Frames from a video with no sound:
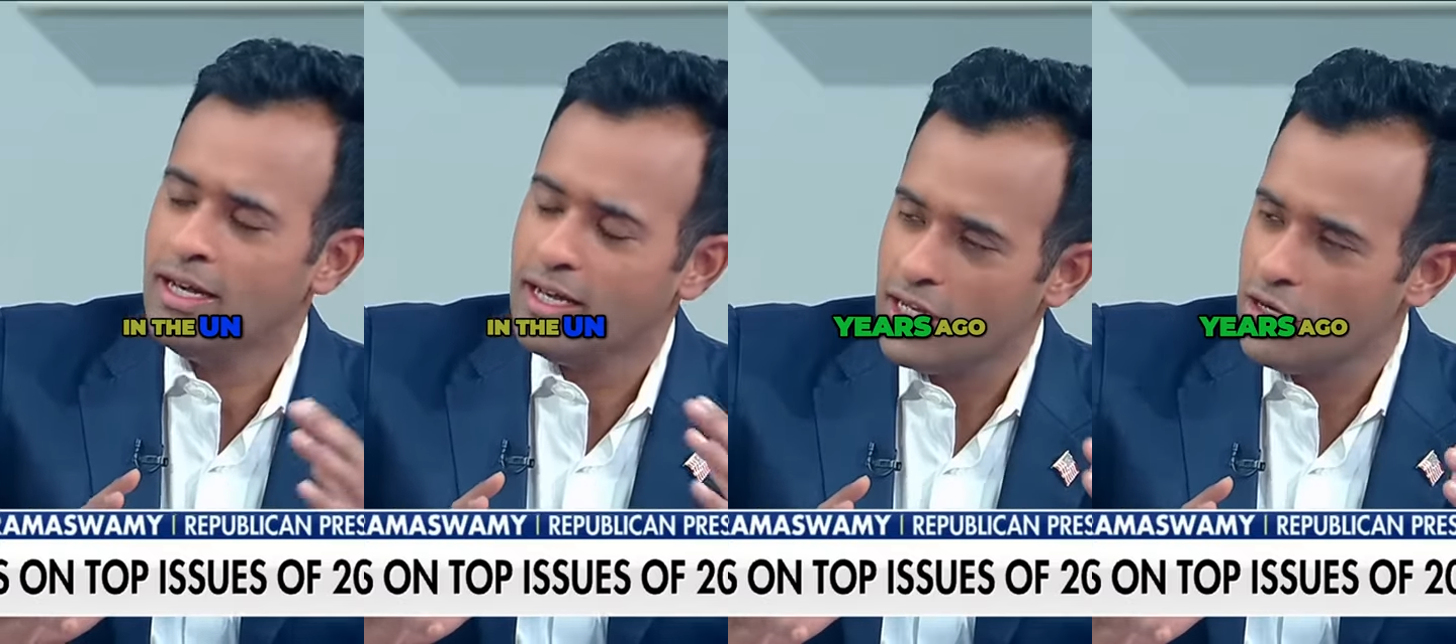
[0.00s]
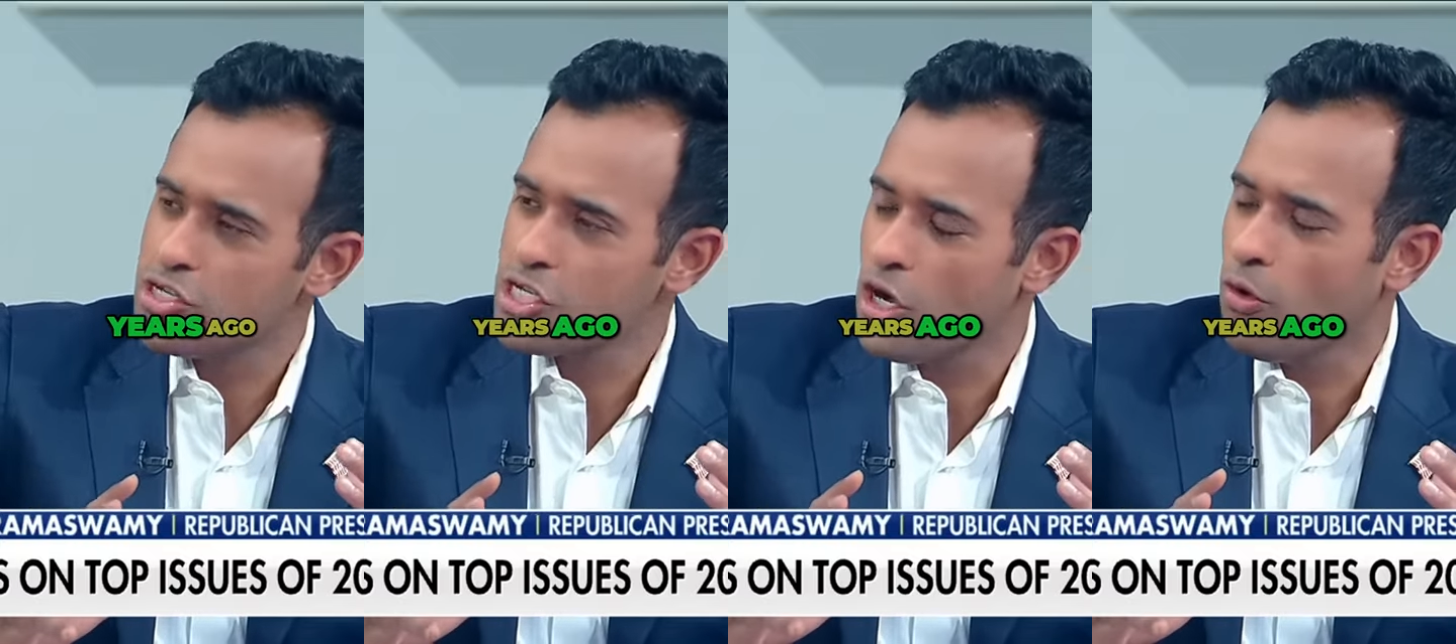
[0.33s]

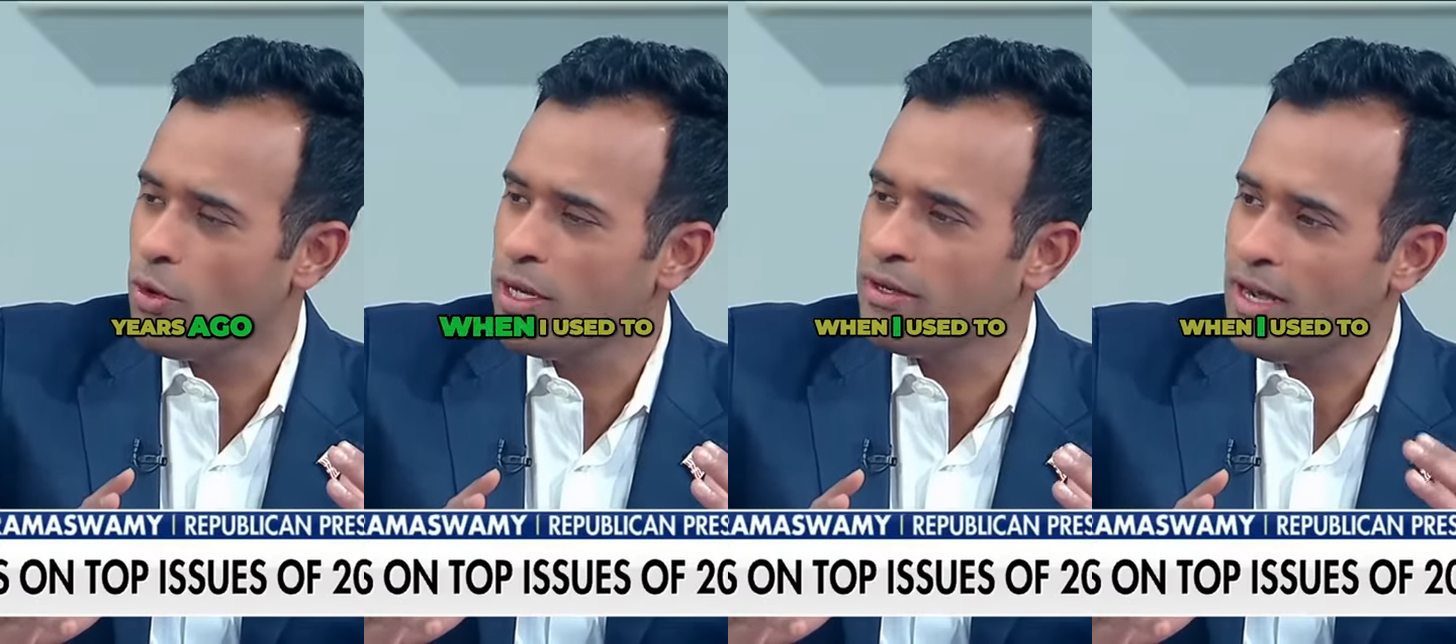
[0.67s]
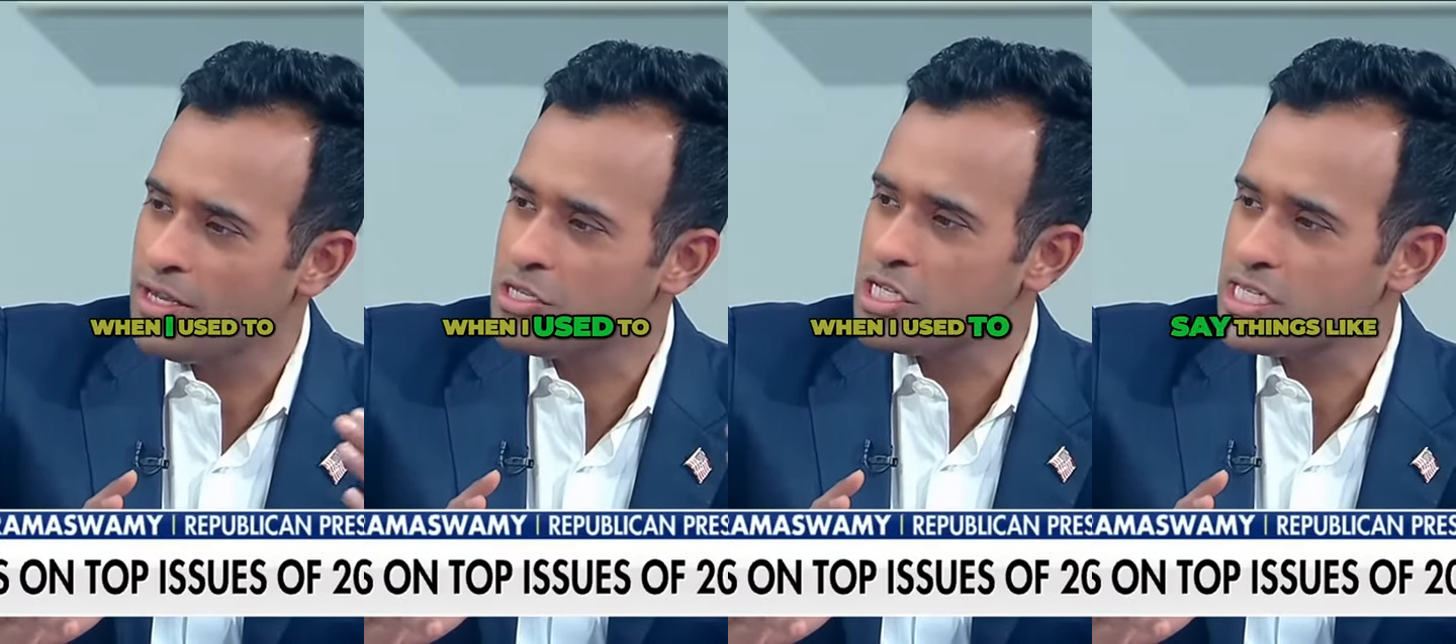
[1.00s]
Years ago, when
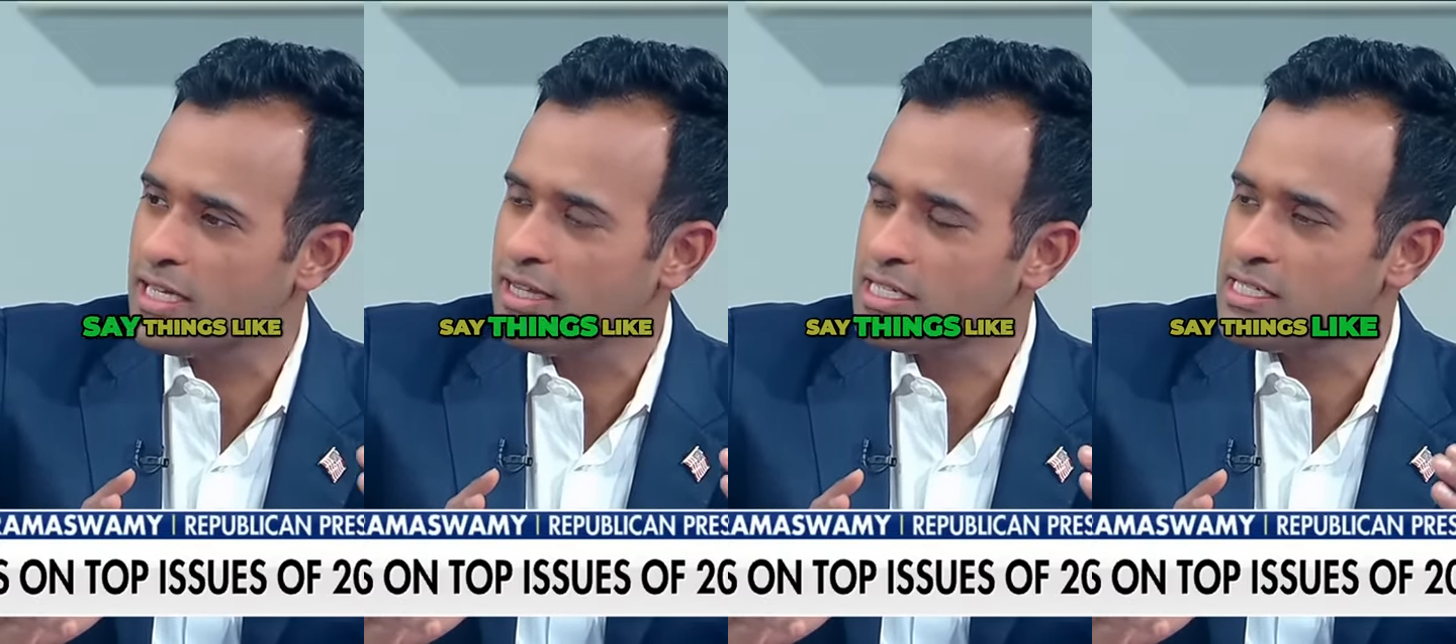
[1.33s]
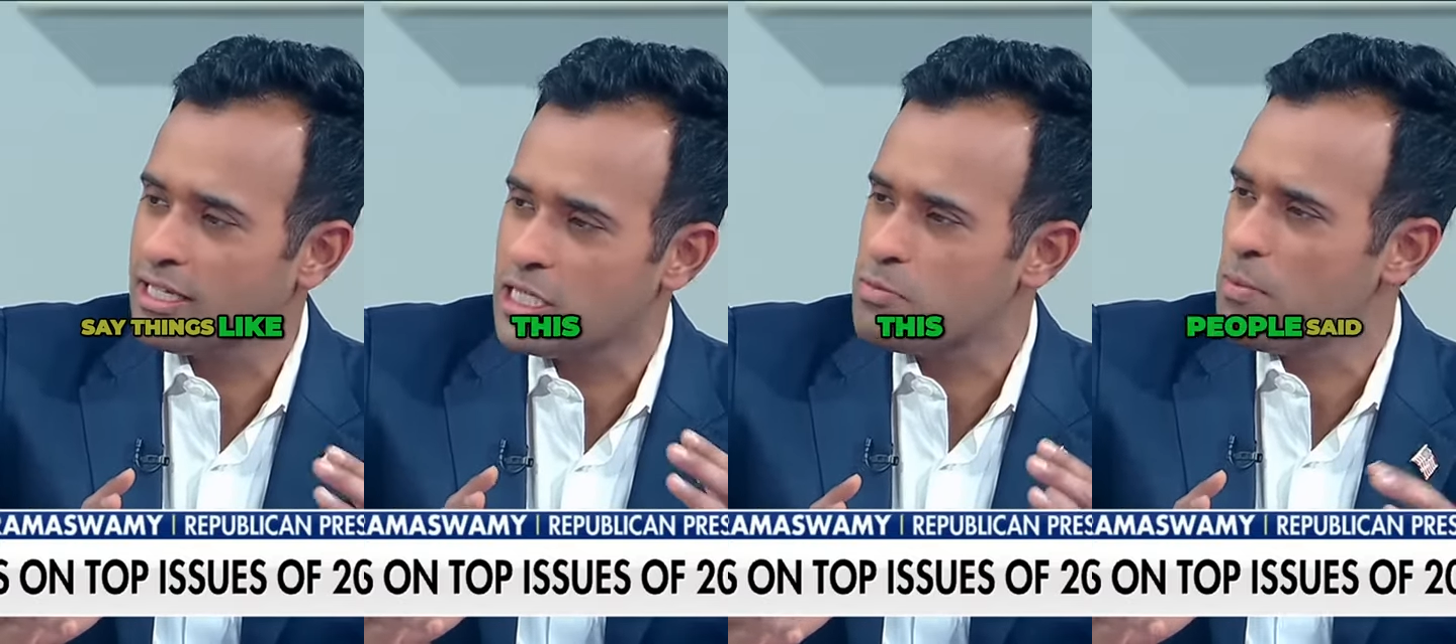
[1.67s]
I used to say things
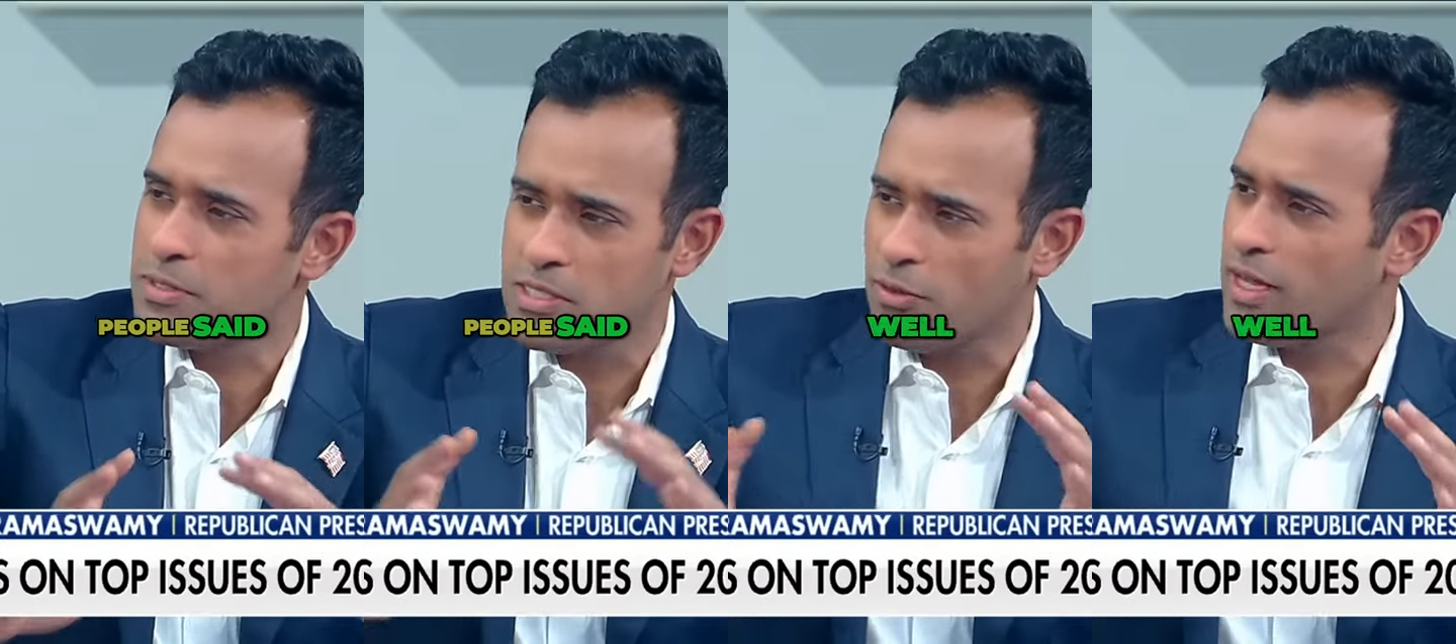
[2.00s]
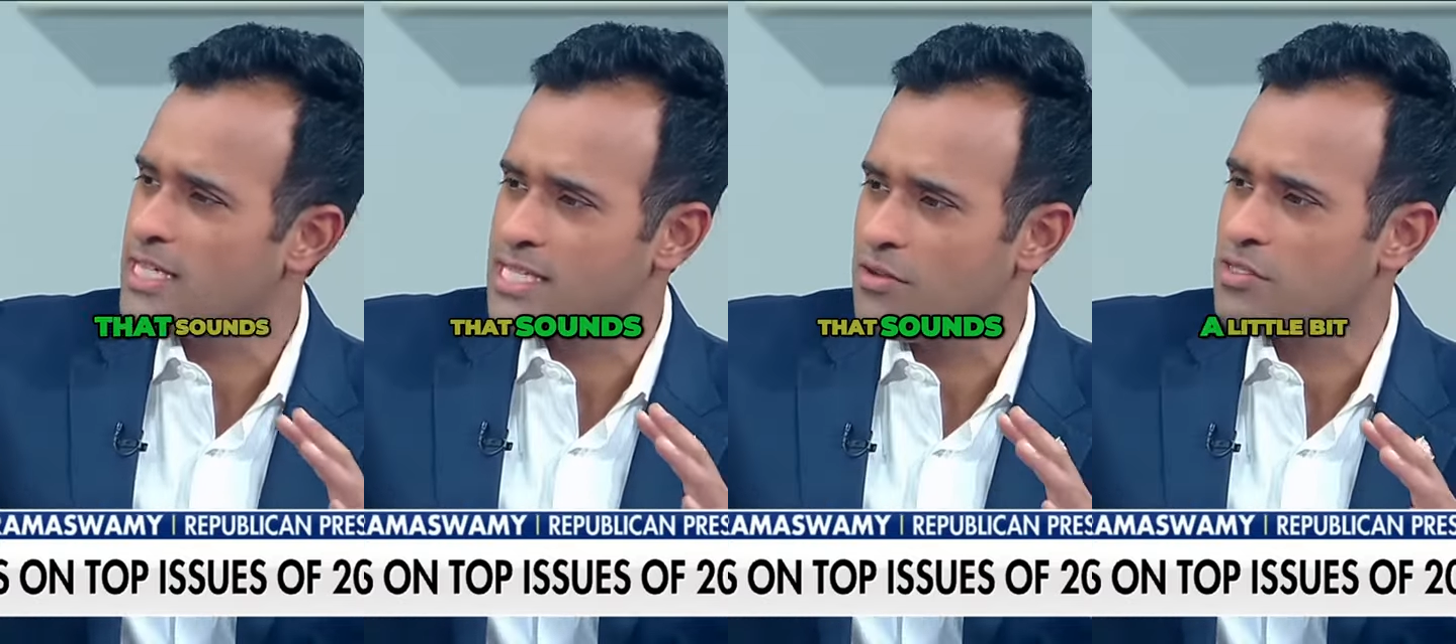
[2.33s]
like this, people said, well,
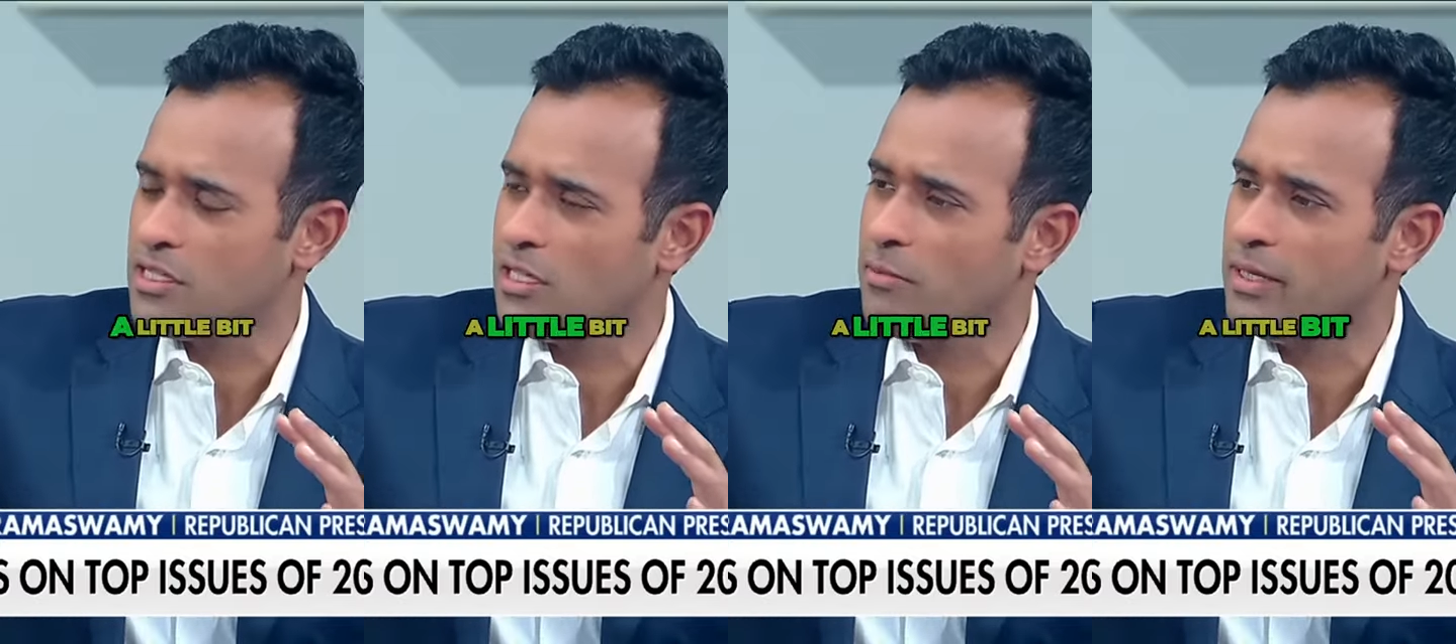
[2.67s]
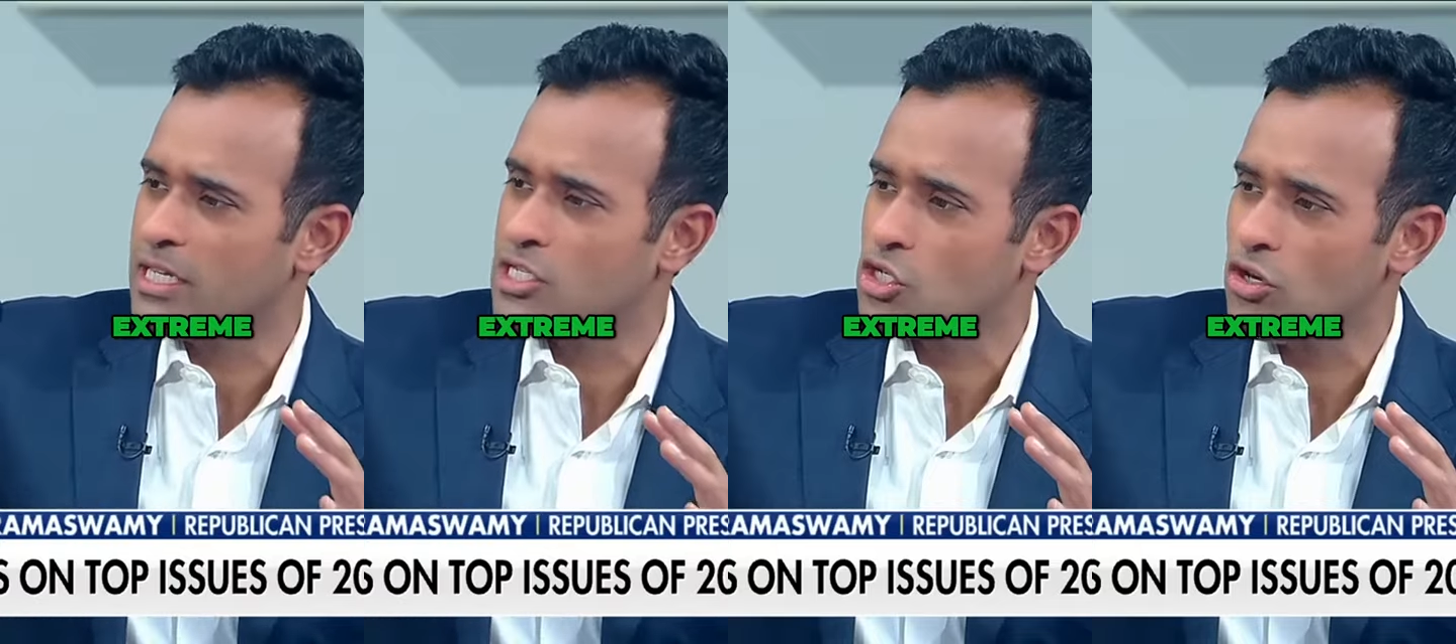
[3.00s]
that sounds a little bit
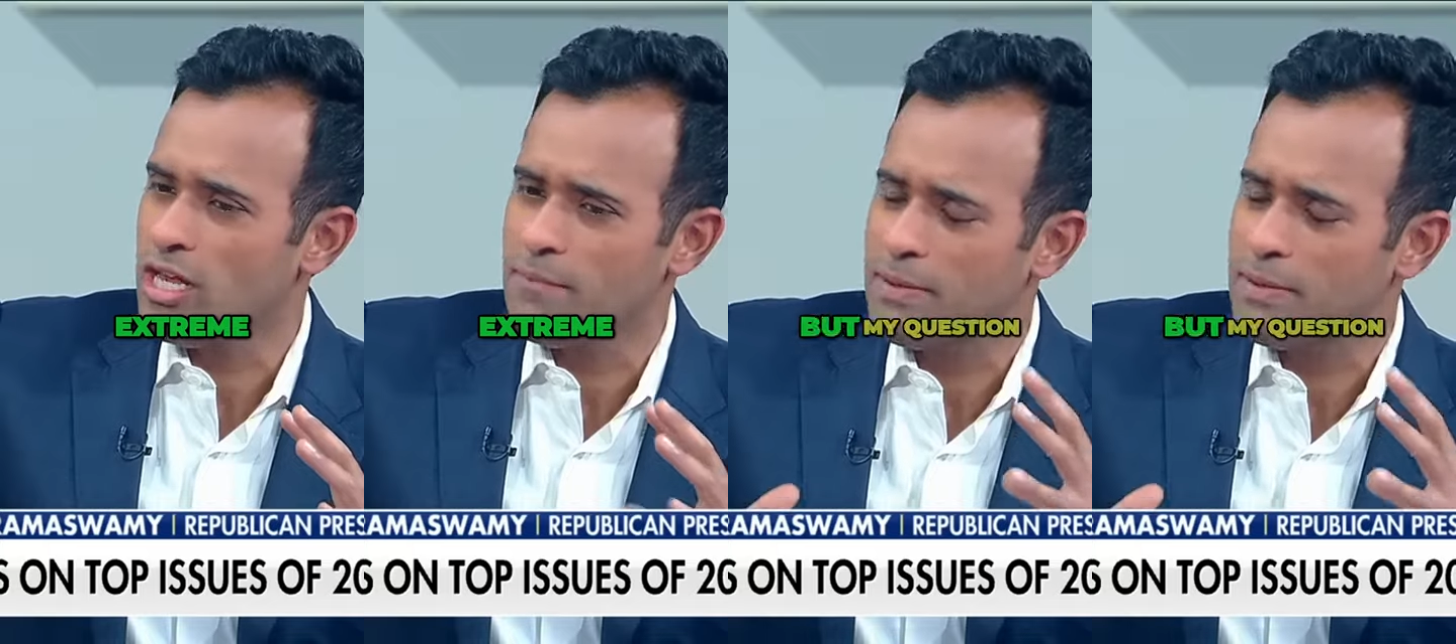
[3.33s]
extreme.